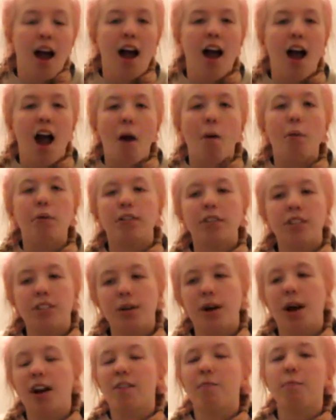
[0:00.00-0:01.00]
I want to
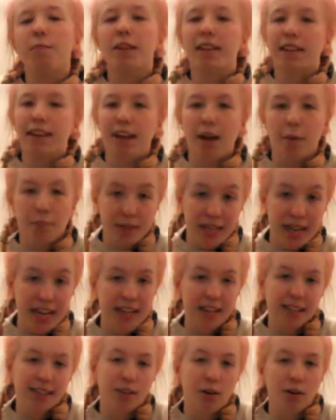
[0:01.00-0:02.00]
do kind of monthly
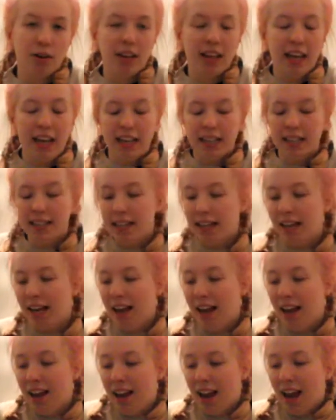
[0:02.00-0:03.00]
updates on these
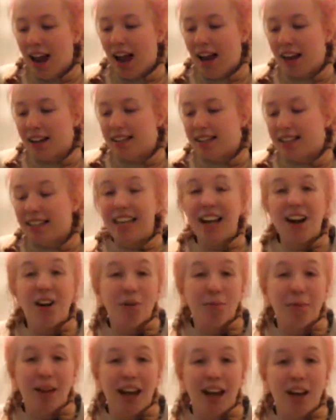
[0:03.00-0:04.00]
and see how
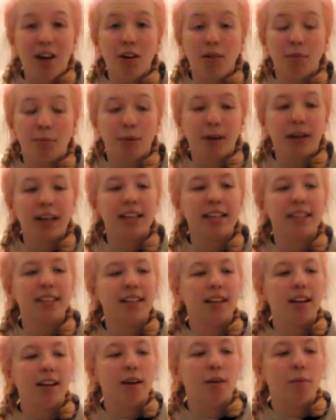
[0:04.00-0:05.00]
I'm getting on,
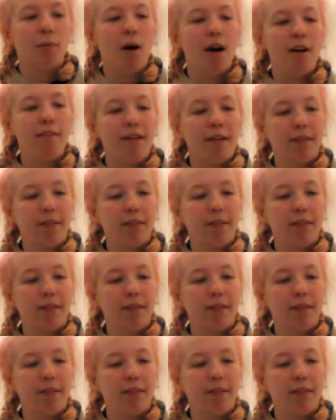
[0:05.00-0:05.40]
because what I